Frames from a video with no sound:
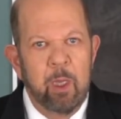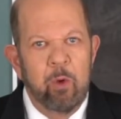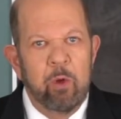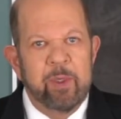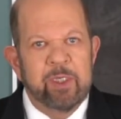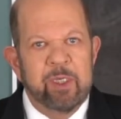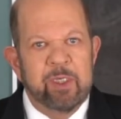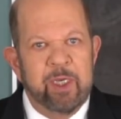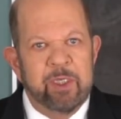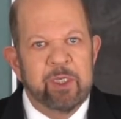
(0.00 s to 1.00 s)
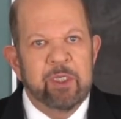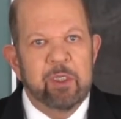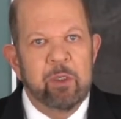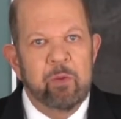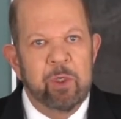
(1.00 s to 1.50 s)
WHMIS is a
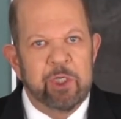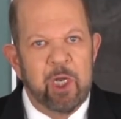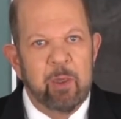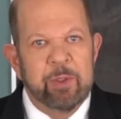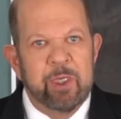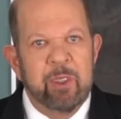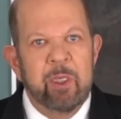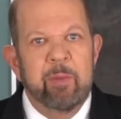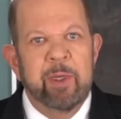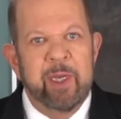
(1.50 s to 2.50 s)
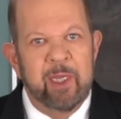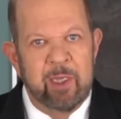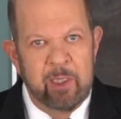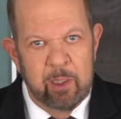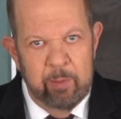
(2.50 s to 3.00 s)
system which helps eliminate
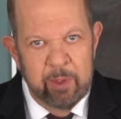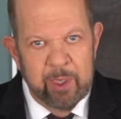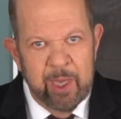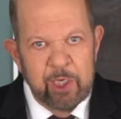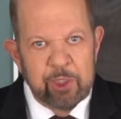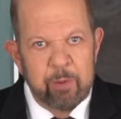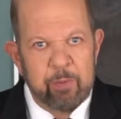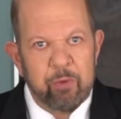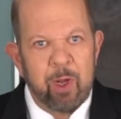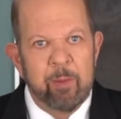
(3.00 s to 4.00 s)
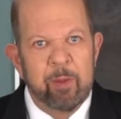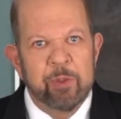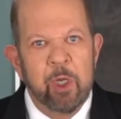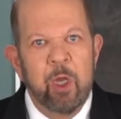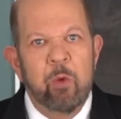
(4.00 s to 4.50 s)
the communication
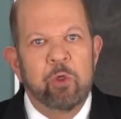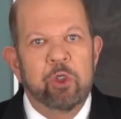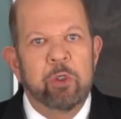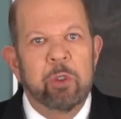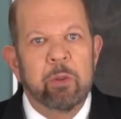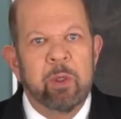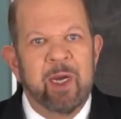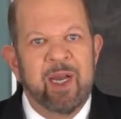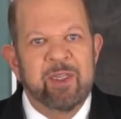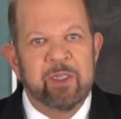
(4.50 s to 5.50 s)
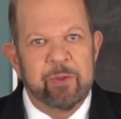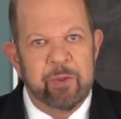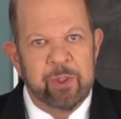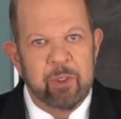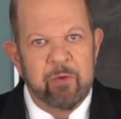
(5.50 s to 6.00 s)
problems which could arise as a
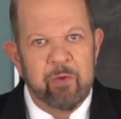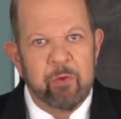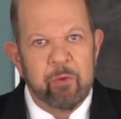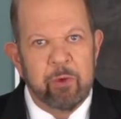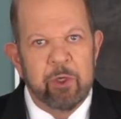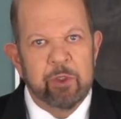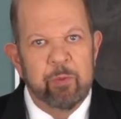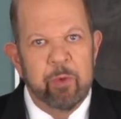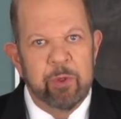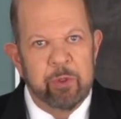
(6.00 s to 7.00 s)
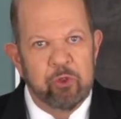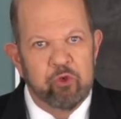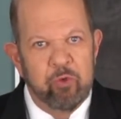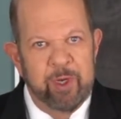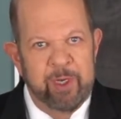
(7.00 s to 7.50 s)
result of cross-border
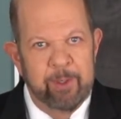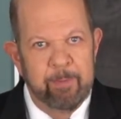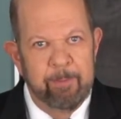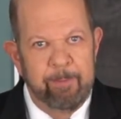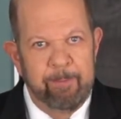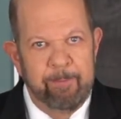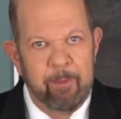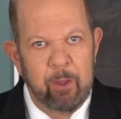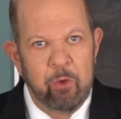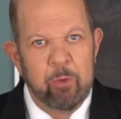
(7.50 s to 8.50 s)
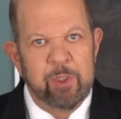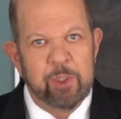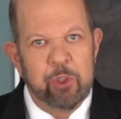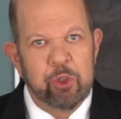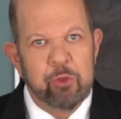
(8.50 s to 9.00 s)
trade.
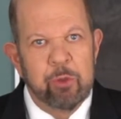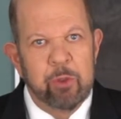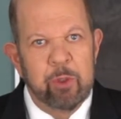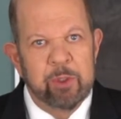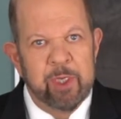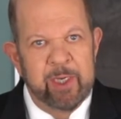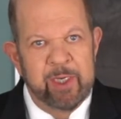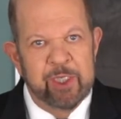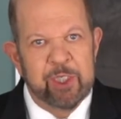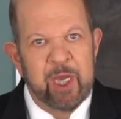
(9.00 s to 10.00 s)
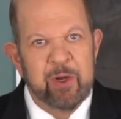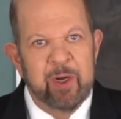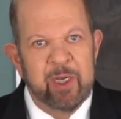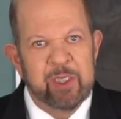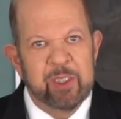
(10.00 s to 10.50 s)
WHMIS ensures that a
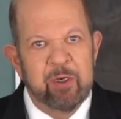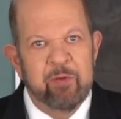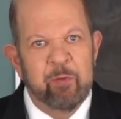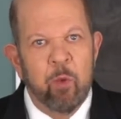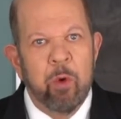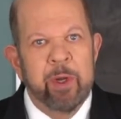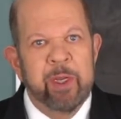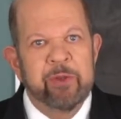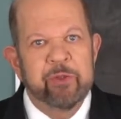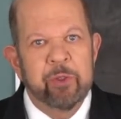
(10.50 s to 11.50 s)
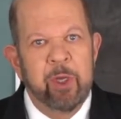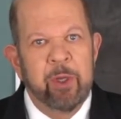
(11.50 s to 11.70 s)
standardized set of warnings